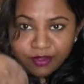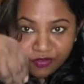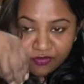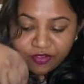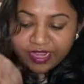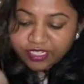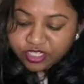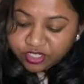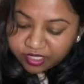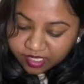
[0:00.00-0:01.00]
of grain
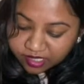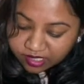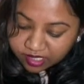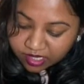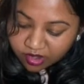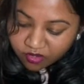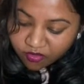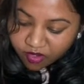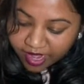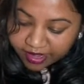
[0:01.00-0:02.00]
sugar
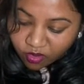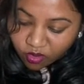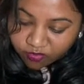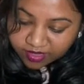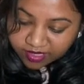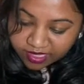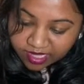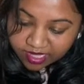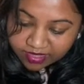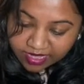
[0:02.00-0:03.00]
right over
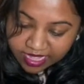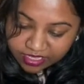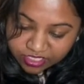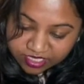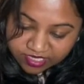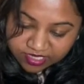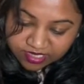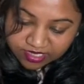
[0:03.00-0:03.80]
the edges.